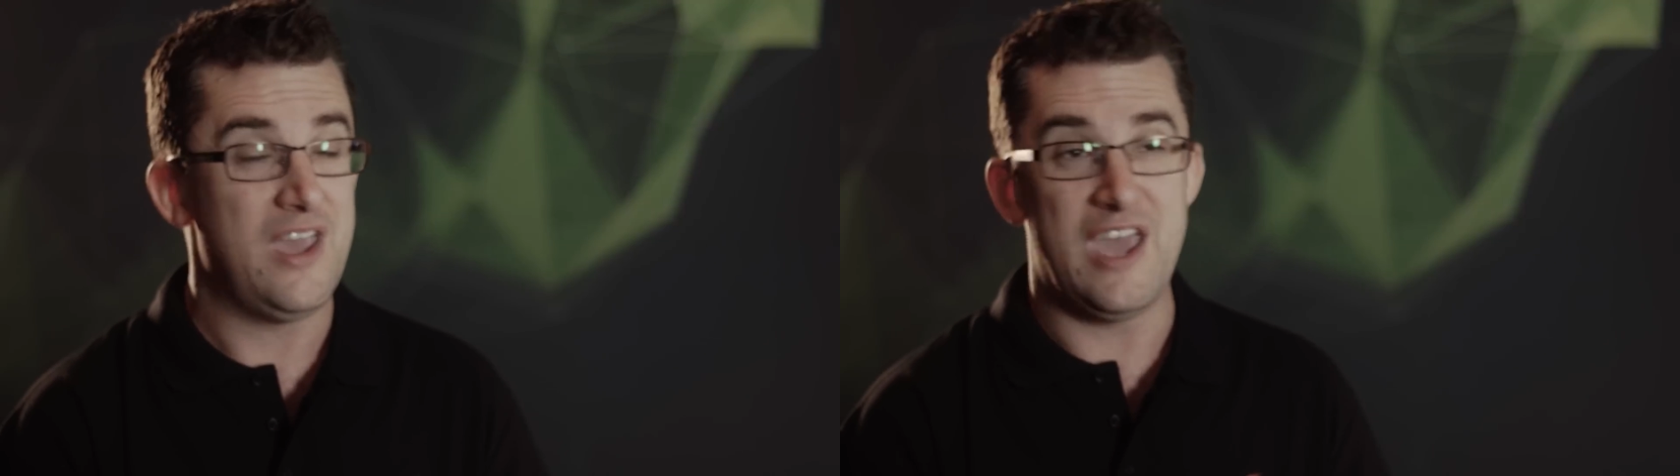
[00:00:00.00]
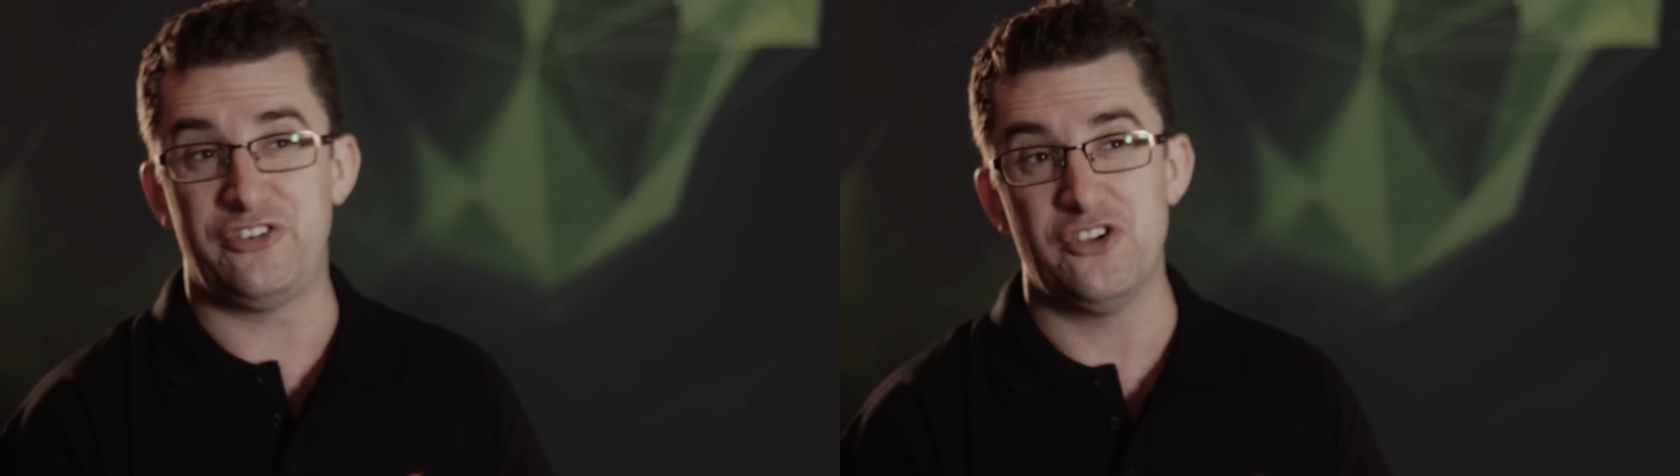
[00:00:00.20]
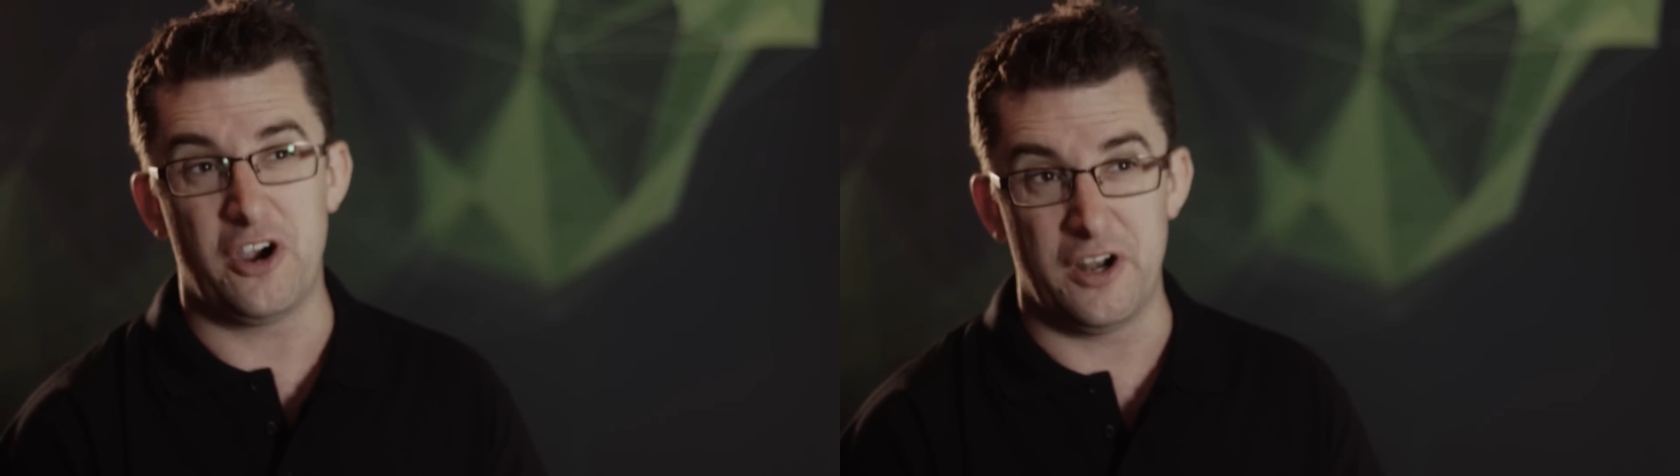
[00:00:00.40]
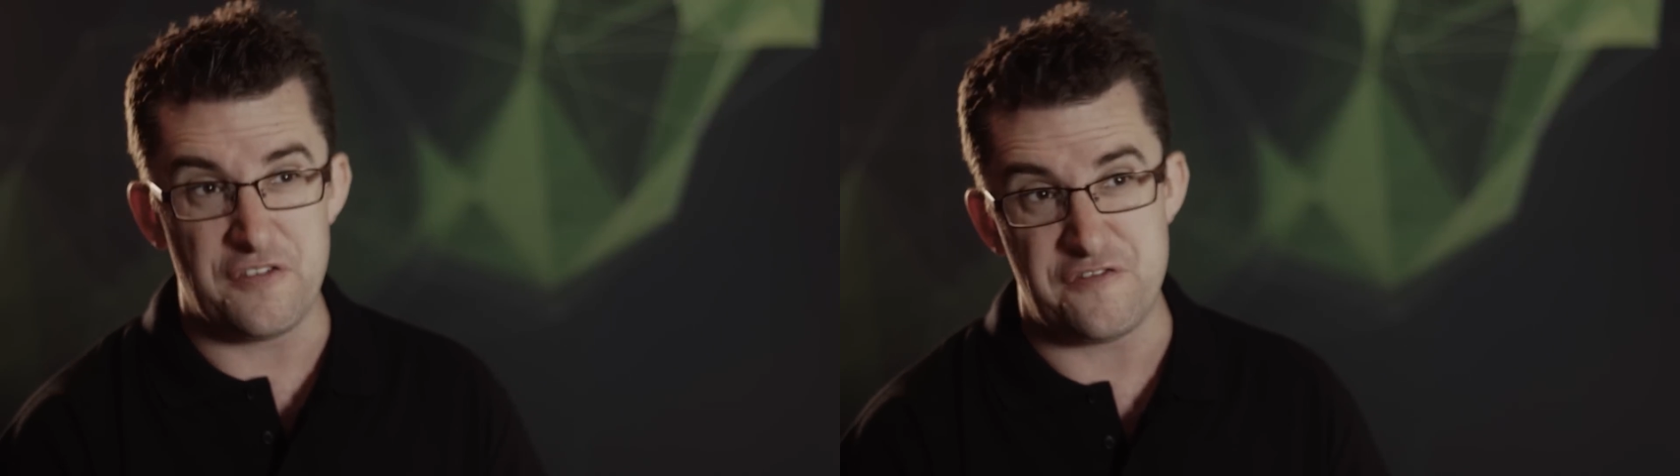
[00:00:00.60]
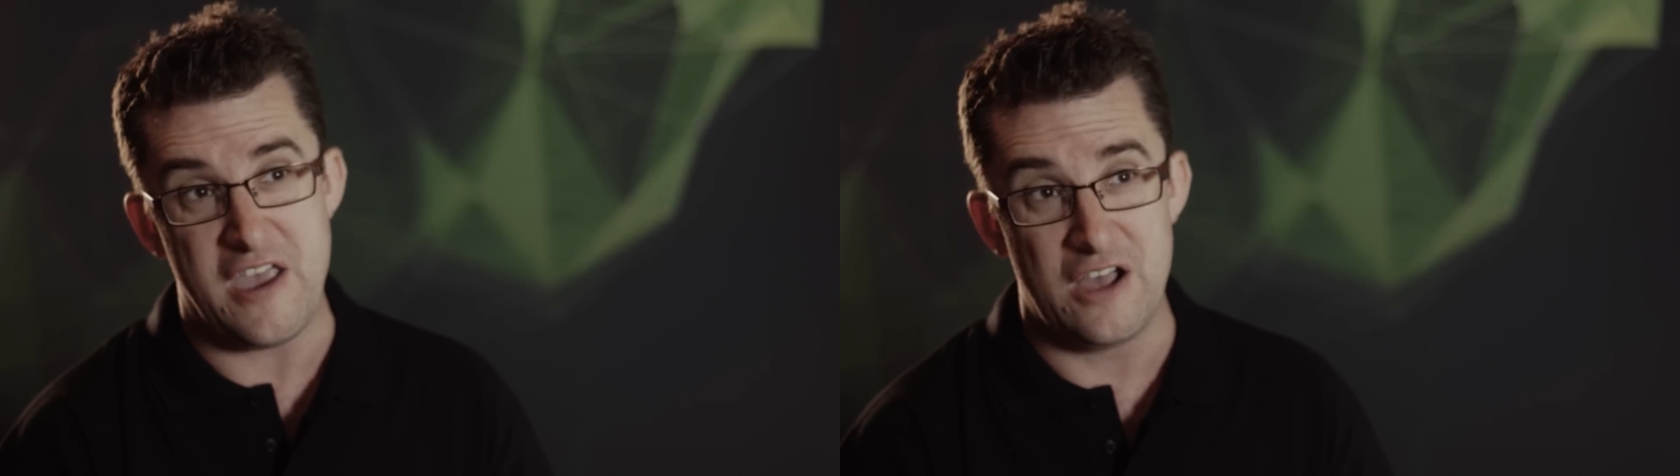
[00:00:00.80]
it's not going
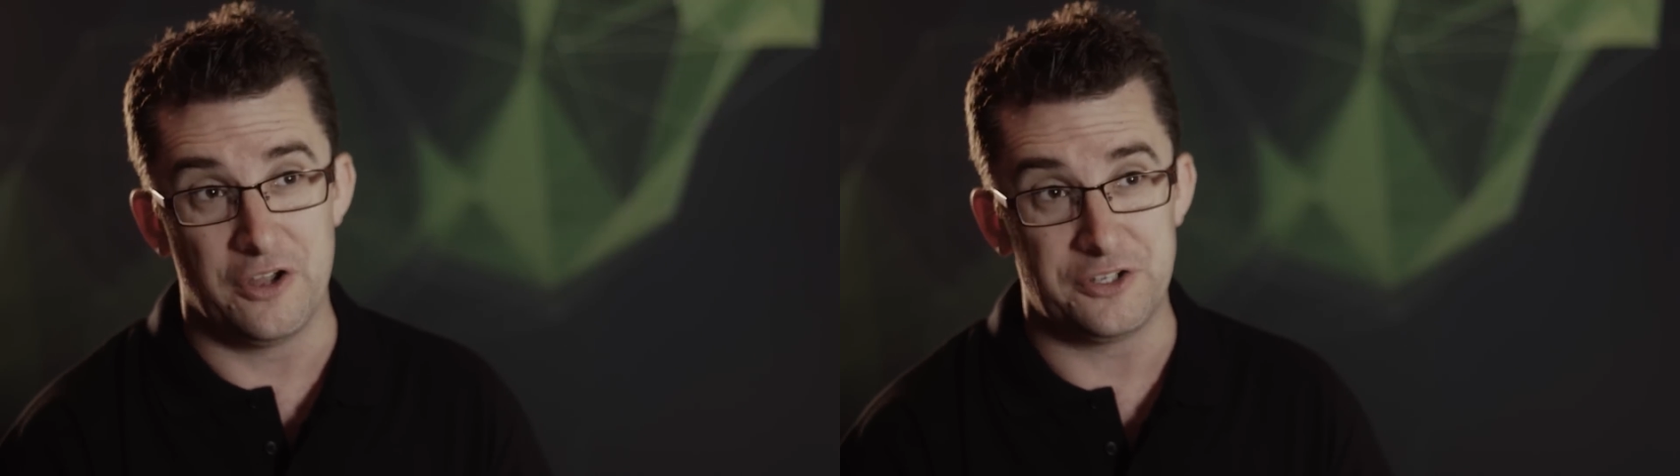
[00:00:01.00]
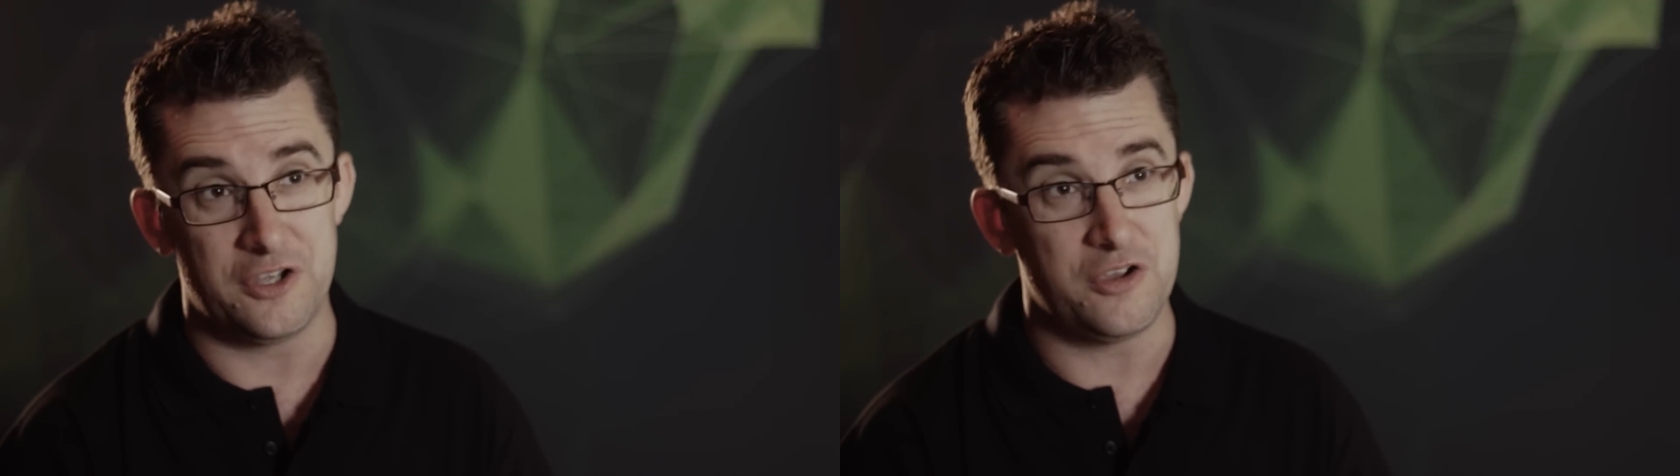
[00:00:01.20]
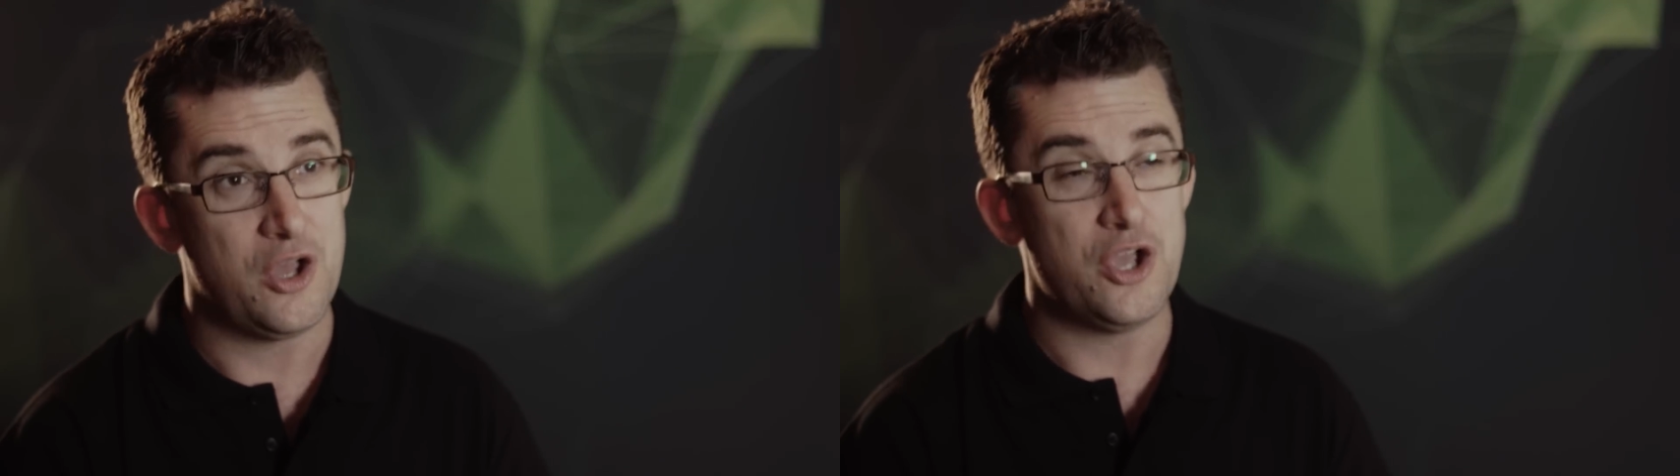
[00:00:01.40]
to fail on you.